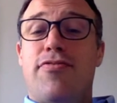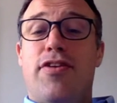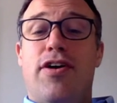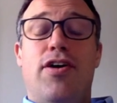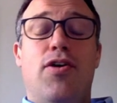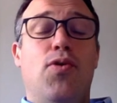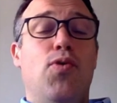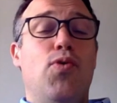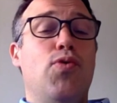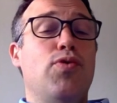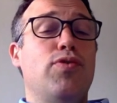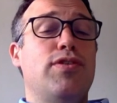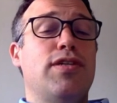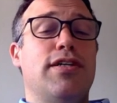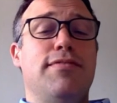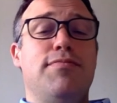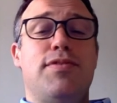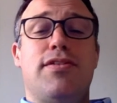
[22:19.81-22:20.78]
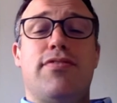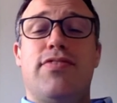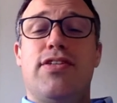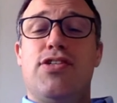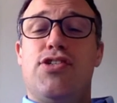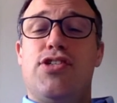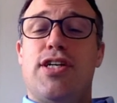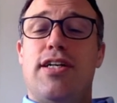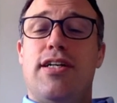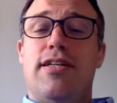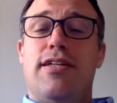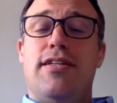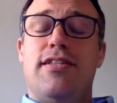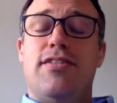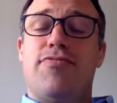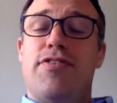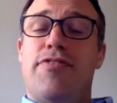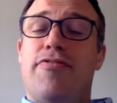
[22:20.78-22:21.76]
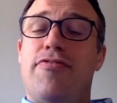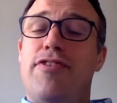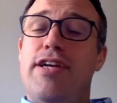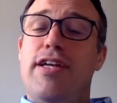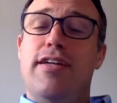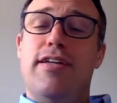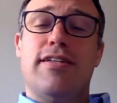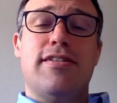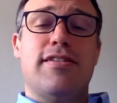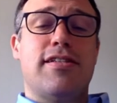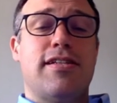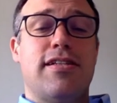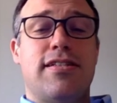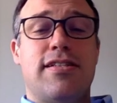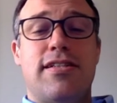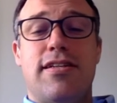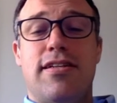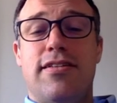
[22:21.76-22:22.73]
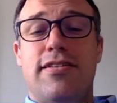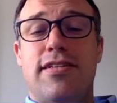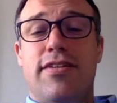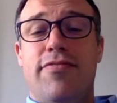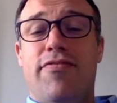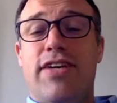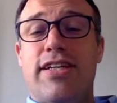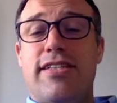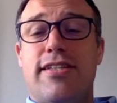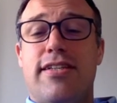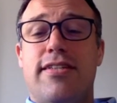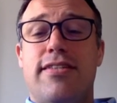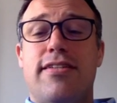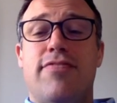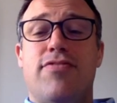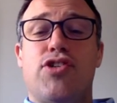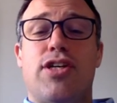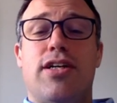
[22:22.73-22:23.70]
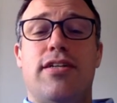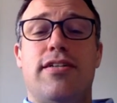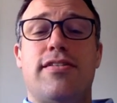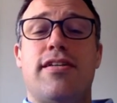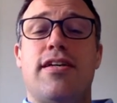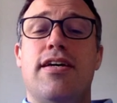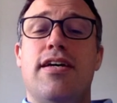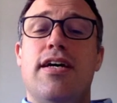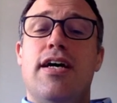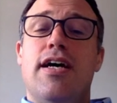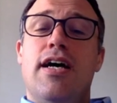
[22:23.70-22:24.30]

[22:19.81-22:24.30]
for all types of journalists, for freelancers, to investigative journalists,